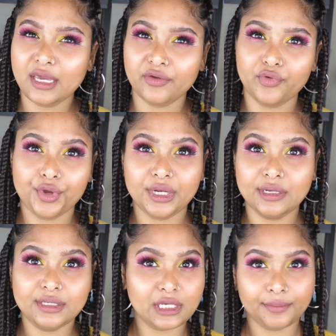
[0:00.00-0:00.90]
like if you're
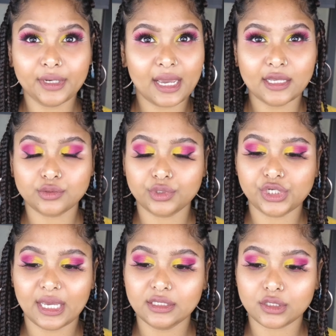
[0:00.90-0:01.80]
going to demonize witch
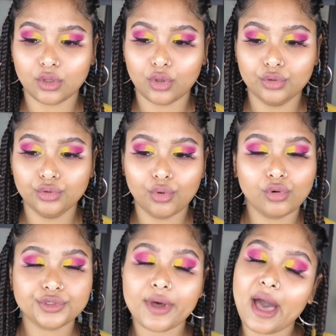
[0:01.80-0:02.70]
hazel, you
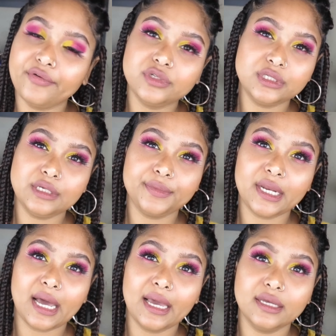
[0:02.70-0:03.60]
also have to
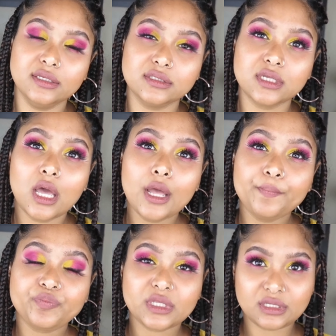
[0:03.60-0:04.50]
demonize
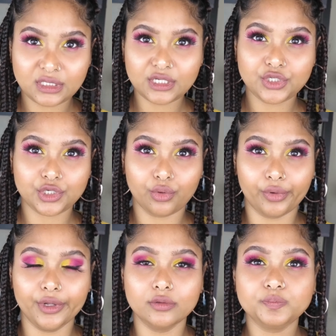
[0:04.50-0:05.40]
tea tree
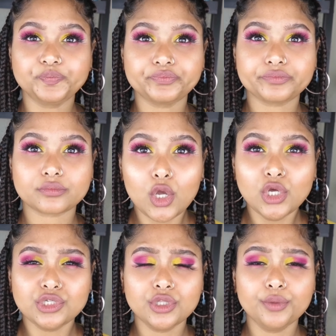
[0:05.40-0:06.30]
oil.
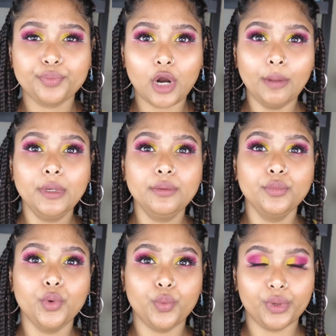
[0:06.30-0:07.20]
So the
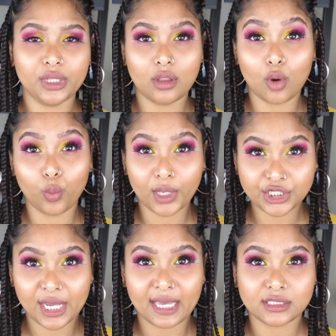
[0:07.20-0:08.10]
problem with
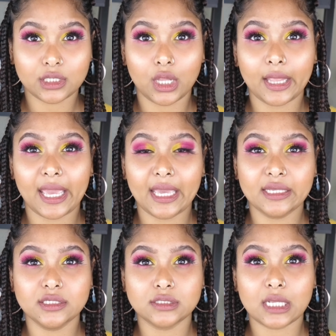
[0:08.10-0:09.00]
witch hazel
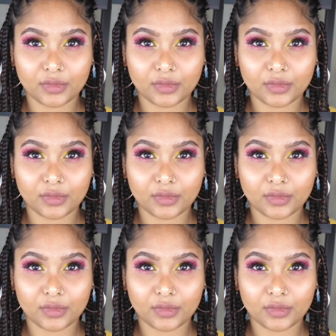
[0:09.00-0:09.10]
is